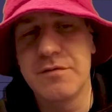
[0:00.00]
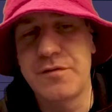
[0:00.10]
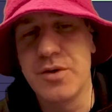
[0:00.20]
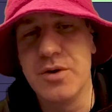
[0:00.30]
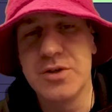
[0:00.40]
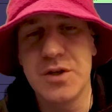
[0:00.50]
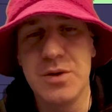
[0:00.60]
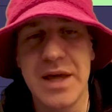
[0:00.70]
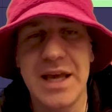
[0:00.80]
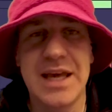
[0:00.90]
for those of
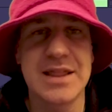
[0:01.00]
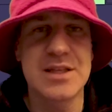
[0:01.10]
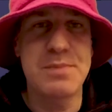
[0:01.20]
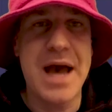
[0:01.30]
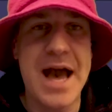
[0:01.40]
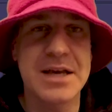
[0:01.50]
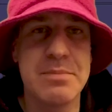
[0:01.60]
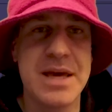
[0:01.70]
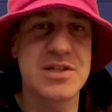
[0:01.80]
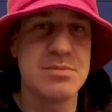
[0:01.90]
you that get this pack
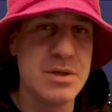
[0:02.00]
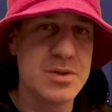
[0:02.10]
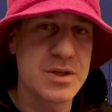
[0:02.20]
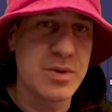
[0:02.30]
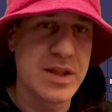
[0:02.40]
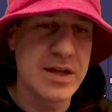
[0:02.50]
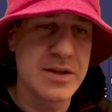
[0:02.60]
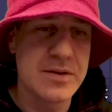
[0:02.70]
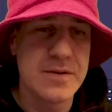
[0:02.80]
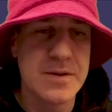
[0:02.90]
and make some music with it,
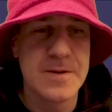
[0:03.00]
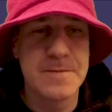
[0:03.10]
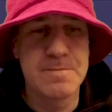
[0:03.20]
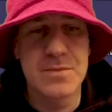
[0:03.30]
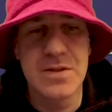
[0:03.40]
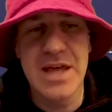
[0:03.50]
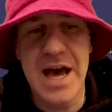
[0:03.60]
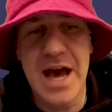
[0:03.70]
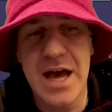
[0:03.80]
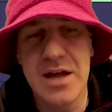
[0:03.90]

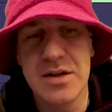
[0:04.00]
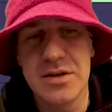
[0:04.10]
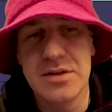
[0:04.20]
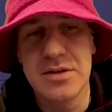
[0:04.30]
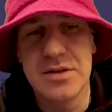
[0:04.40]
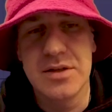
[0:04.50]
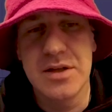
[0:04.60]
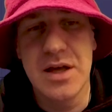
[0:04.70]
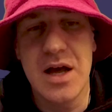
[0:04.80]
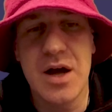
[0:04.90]
that
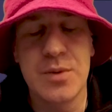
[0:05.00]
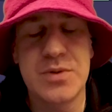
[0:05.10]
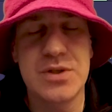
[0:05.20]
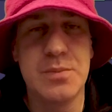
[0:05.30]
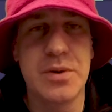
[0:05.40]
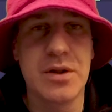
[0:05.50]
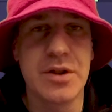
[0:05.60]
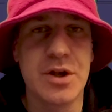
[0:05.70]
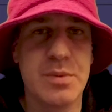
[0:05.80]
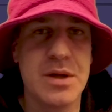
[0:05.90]
it helps you put a
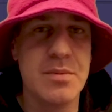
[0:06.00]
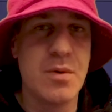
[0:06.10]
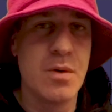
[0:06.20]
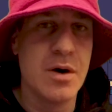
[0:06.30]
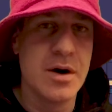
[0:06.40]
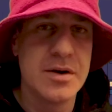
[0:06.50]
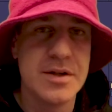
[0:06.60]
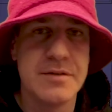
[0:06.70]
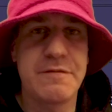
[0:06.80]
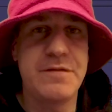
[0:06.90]
little bit more
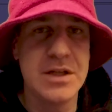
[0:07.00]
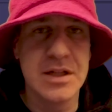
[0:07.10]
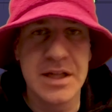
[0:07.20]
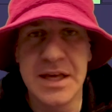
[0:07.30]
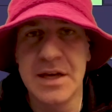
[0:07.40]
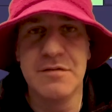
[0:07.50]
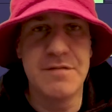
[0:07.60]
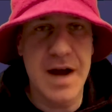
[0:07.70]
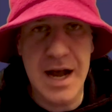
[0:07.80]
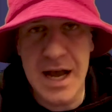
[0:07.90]
feeling and
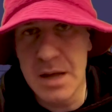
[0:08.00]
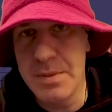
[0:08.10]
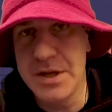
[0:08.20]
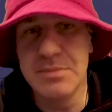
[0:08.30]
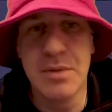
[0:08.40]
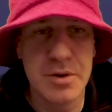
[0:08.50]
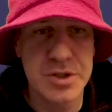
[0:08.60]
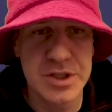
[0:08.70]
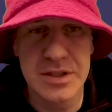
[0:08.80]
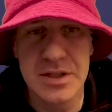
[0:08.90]
vibe and
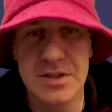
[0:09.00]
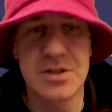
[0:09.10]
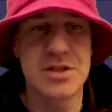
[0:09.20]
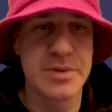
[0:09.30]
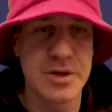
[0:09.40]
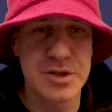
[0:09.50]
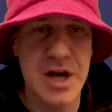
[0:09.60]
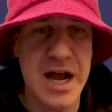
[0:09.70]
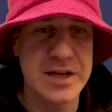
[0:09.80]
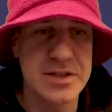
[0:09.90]
emotion into some of your
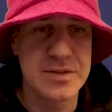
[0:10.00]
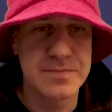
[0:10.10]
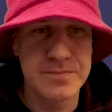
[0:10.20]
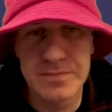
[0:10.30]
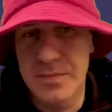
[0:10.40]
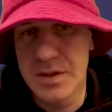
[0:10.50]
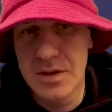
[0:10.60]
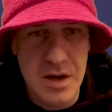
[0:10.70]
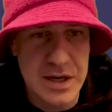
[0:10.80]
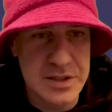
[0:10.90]
tracks.
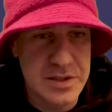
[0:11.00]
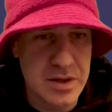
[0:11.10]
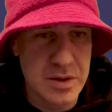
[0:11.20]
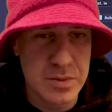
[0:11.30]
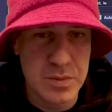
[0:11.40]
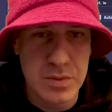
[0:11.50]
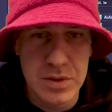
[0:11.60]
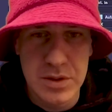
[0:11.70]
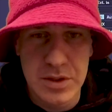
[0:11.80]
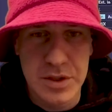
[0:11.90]
All right, so
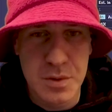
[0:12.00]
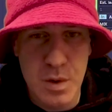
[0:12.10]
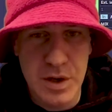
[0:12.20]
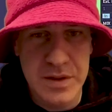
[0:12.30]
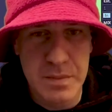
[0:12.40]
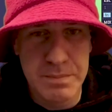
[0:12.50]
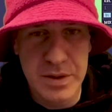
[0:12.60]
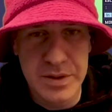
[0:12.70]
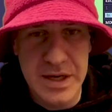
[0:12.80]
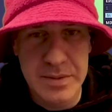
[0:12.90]
gonna work on the
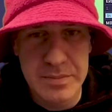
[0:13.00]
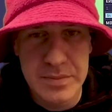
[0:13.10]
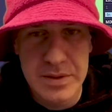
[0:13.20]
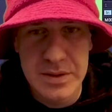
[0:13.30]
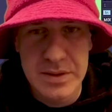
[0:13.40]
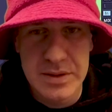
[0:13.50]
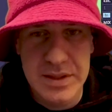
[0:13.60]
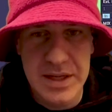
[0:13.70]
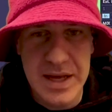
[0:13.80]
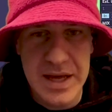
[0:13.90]
build up,
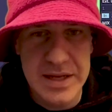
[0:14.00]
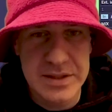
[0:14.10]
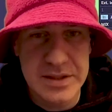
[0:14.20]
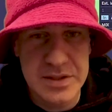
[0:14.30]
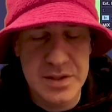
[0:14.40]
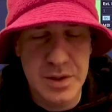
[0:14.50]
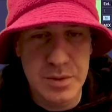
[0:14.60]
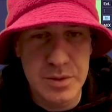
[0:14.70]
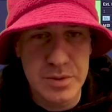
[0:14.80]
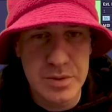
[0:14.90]
gonna edit this
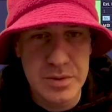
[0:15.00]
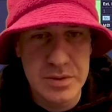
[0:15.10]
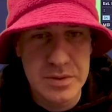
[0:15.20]
through.